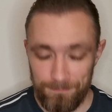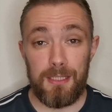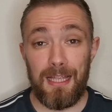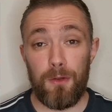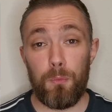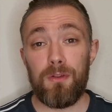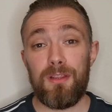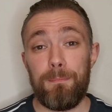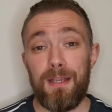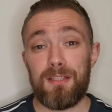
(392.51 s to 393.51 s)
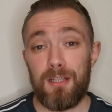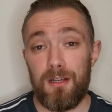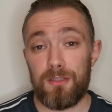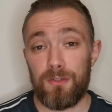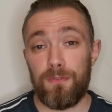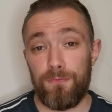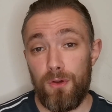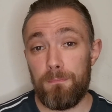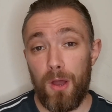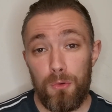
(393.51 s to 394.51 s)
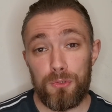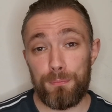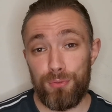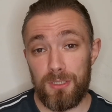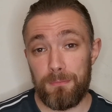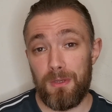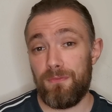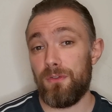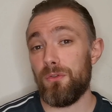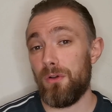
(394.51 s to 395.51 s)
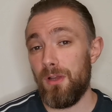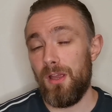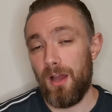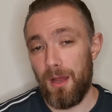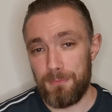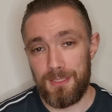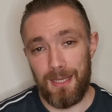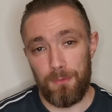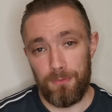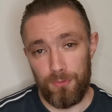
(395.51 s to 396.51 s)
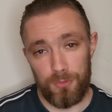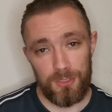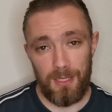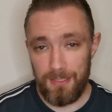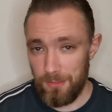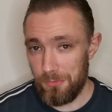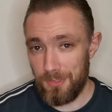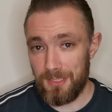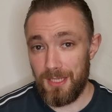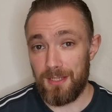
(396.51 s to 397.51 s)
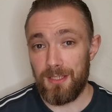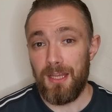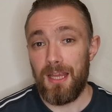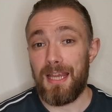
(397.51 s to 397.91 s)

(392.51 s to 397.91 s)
Now, one of the best cards from Ultra Prism, if you're not up to date with your slightly older sets,